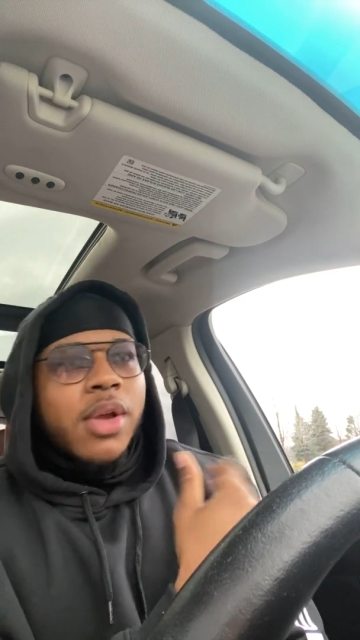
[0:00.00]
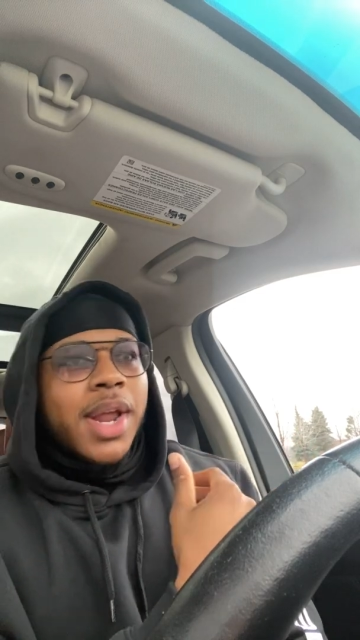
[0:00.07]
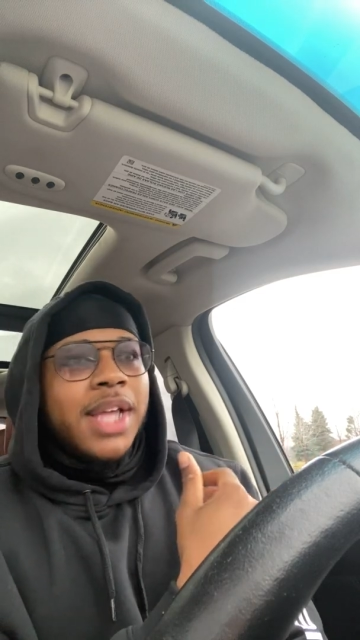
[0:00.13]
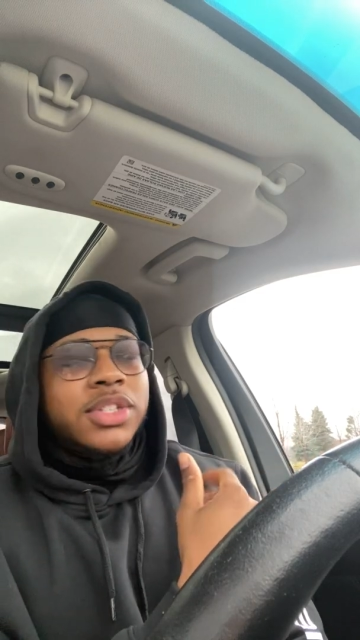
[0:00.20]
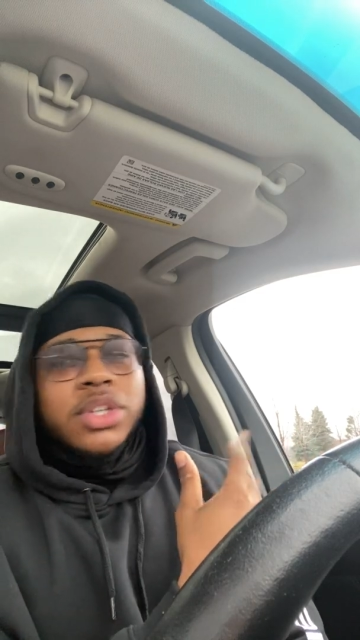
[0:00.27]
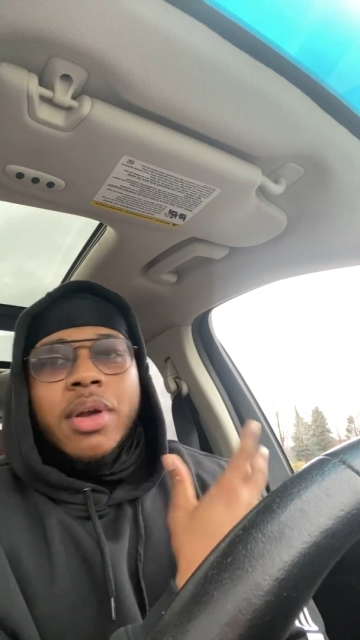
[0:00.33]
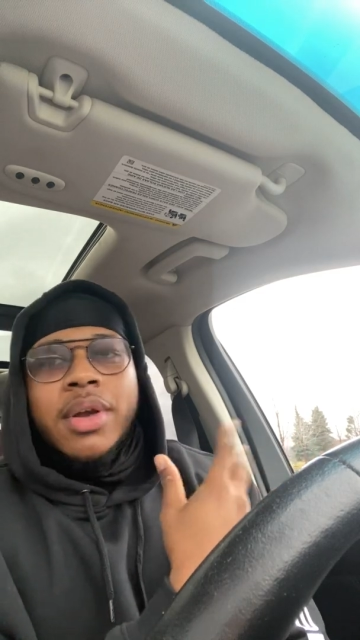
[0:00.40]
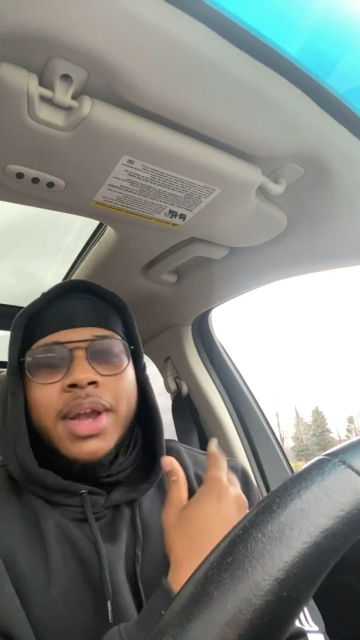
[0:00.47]
or they
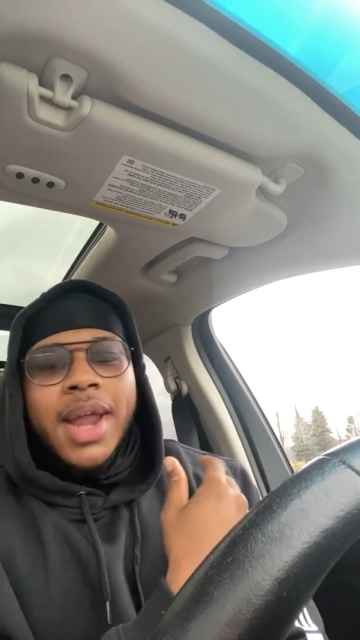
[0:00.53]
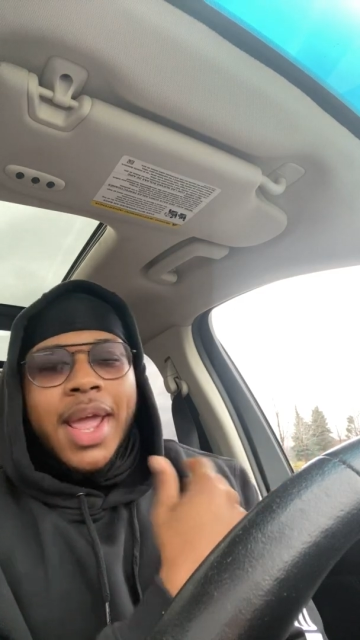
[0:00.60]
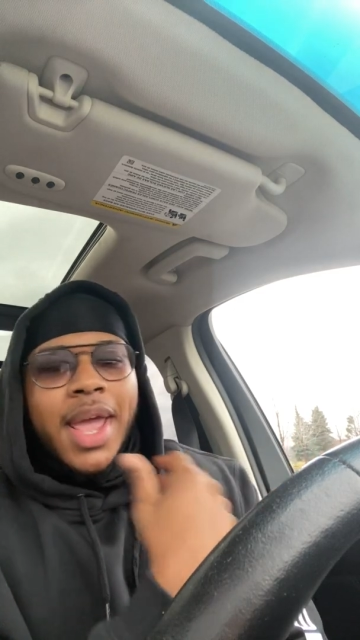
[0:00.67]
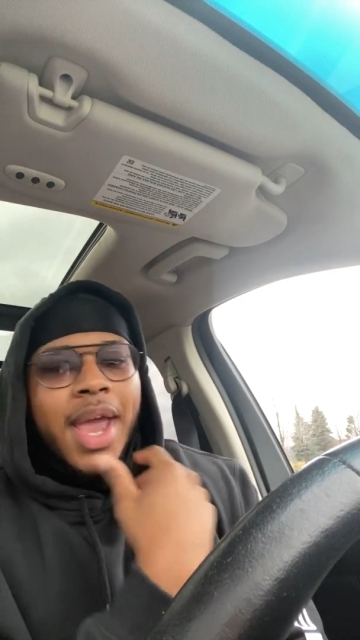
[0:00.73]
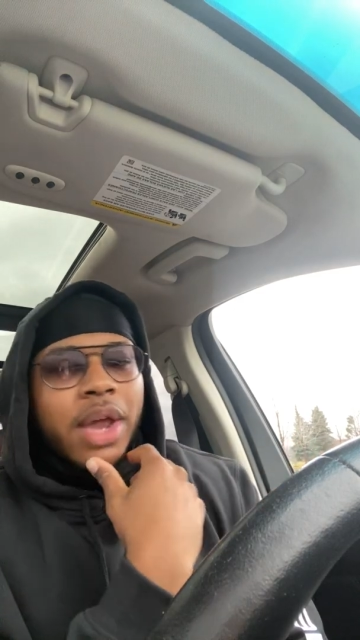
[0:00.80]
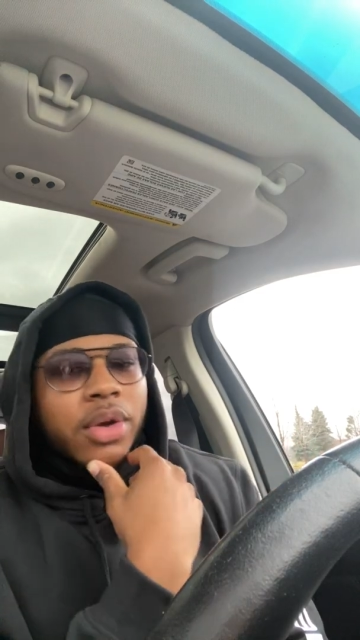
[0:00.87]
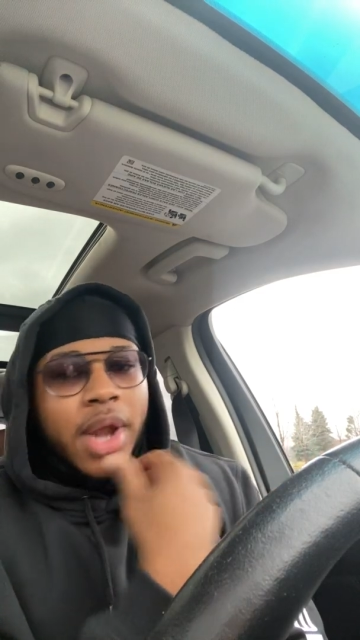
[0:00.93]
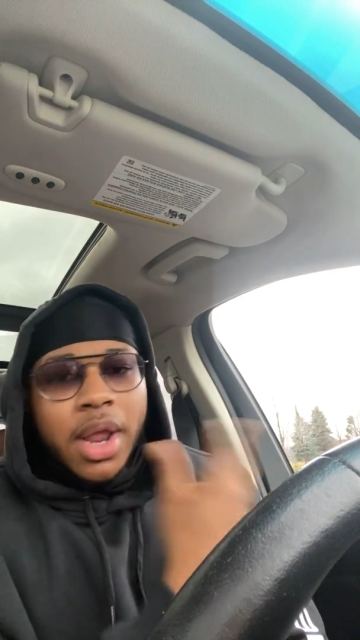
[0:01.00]
turning their
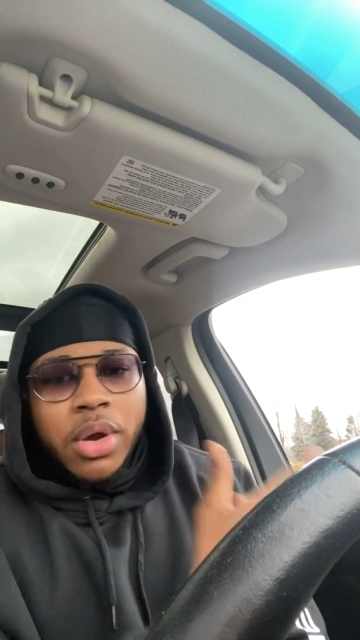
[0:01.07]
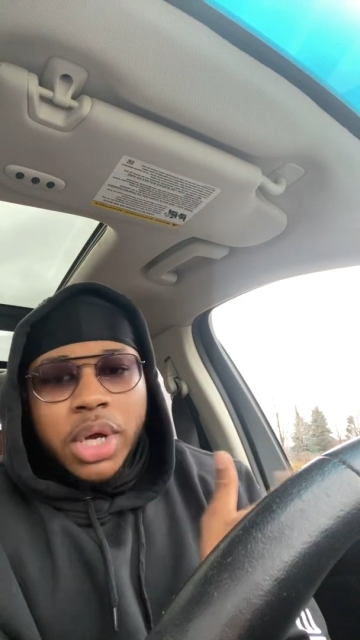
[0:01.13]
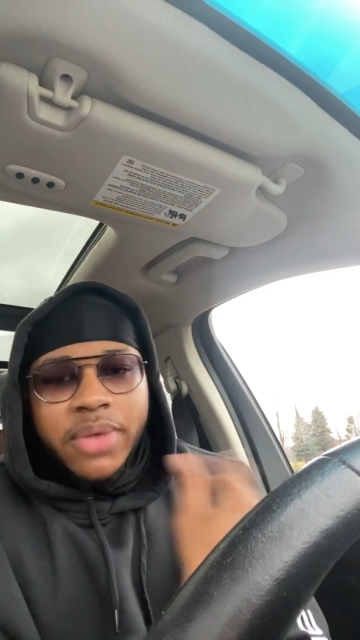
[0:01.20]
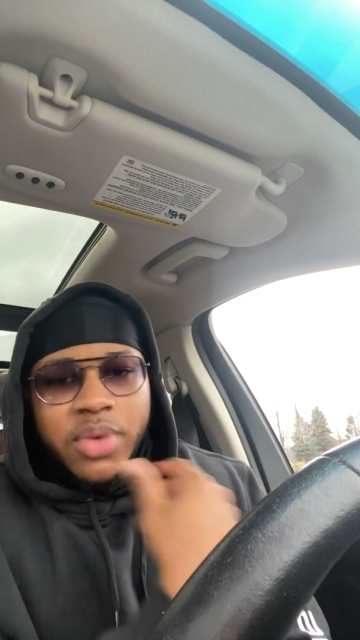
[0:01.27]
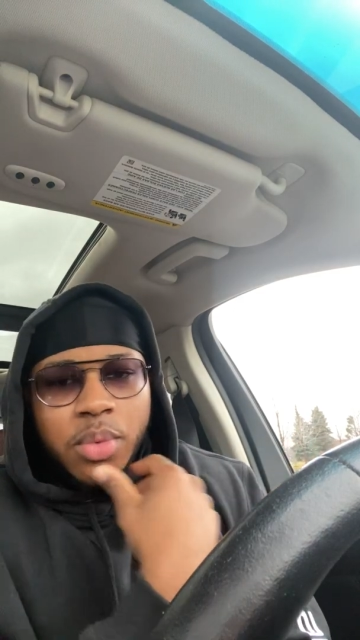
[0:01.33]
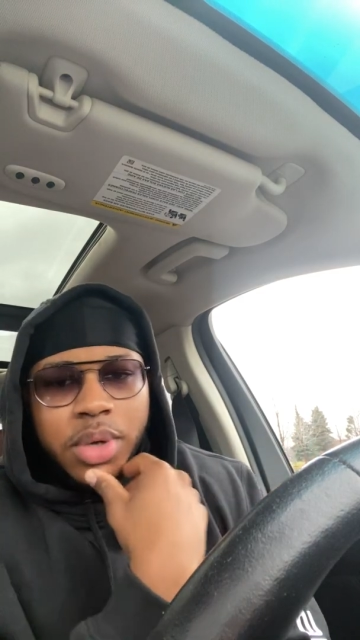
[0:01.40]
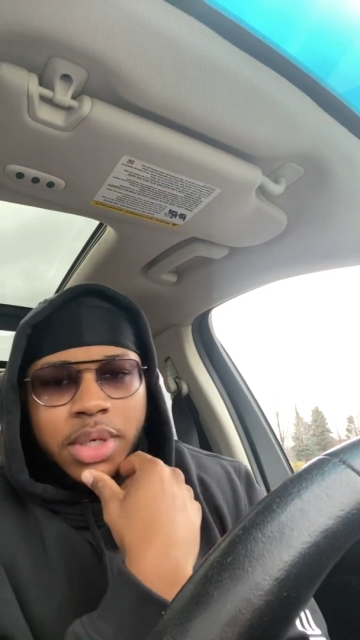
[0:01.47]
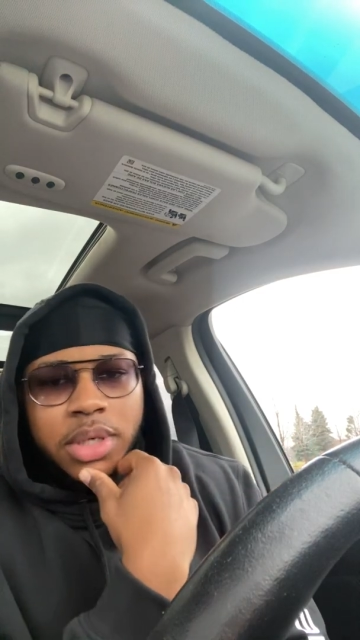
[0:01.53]
head, or they don't
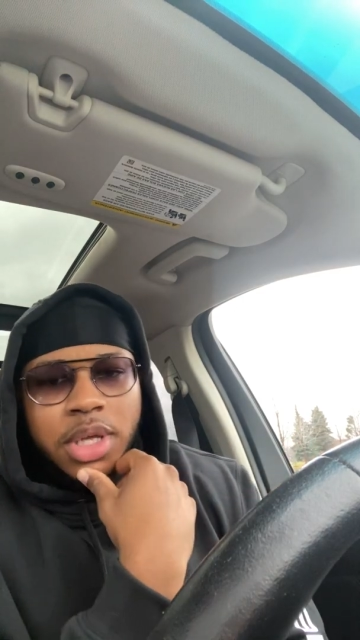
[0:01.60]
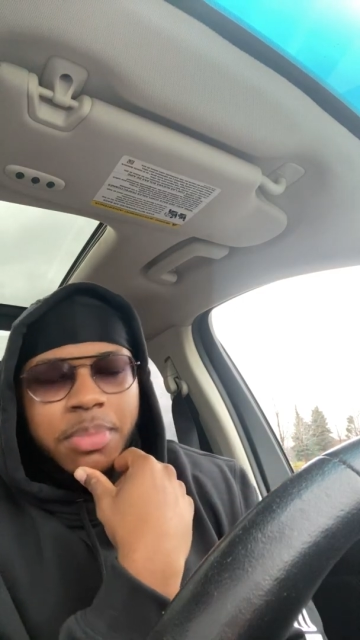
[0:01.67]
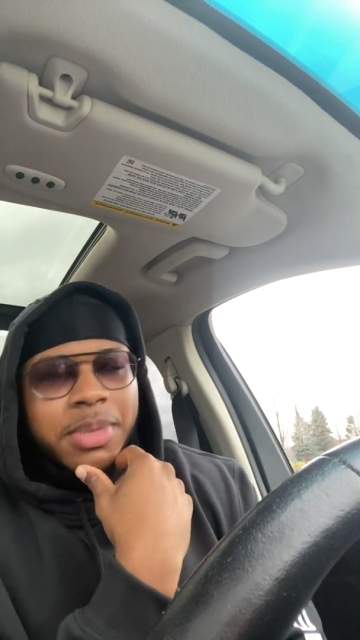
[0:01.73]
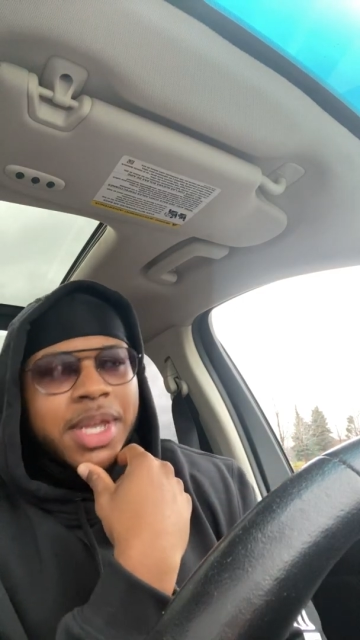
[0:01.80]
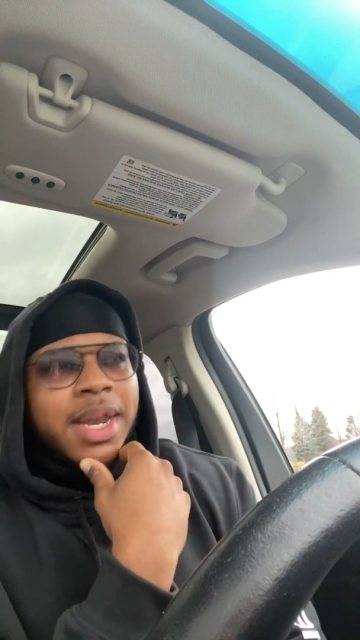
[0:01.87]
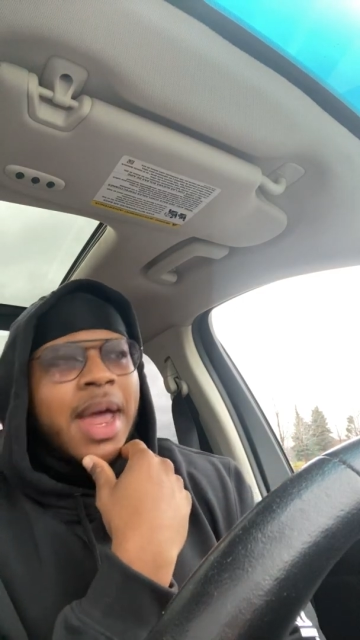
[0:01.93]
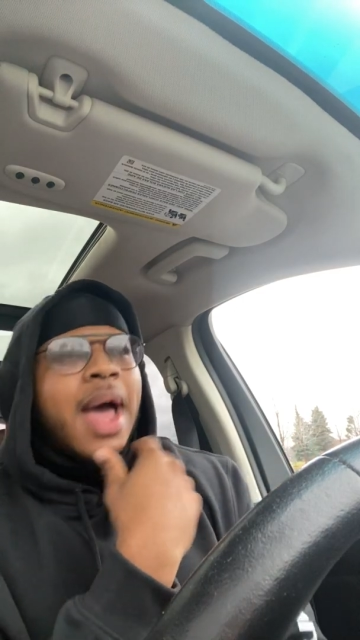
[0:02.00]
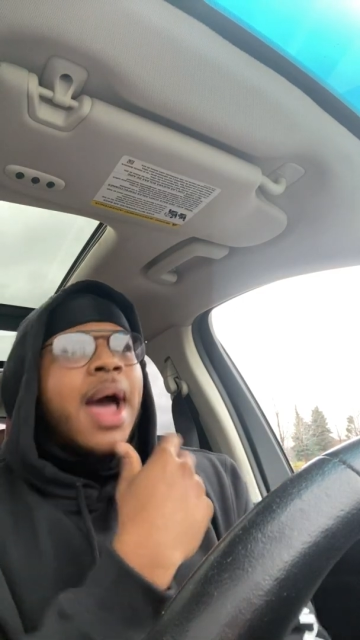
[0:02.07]
even want to look
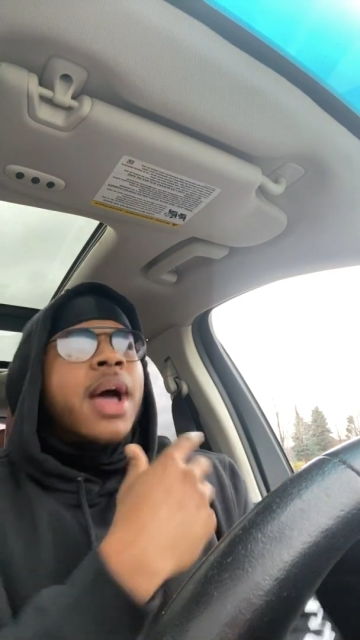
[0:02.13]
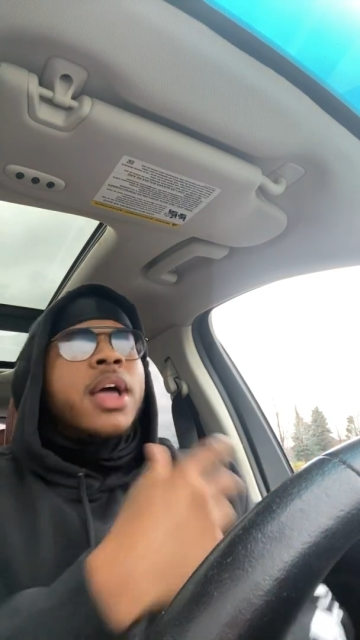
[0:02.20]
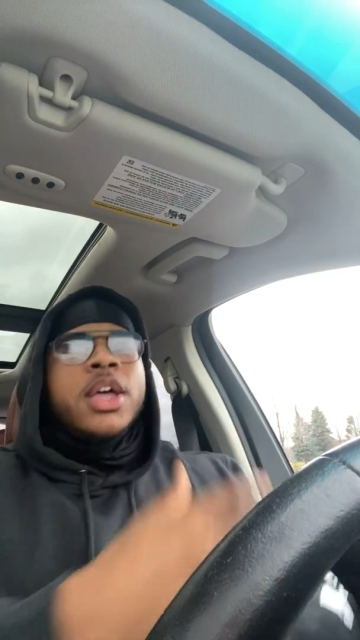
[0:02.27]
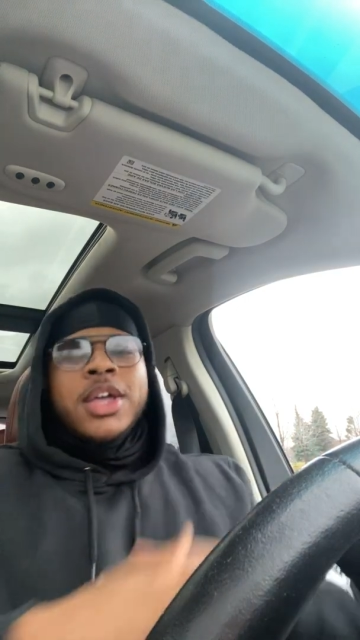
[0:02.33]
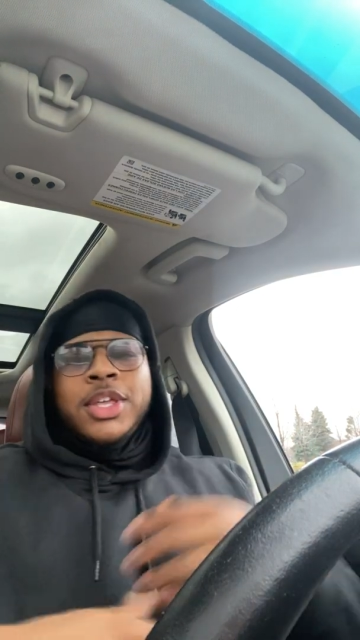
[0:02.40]
me in the eye.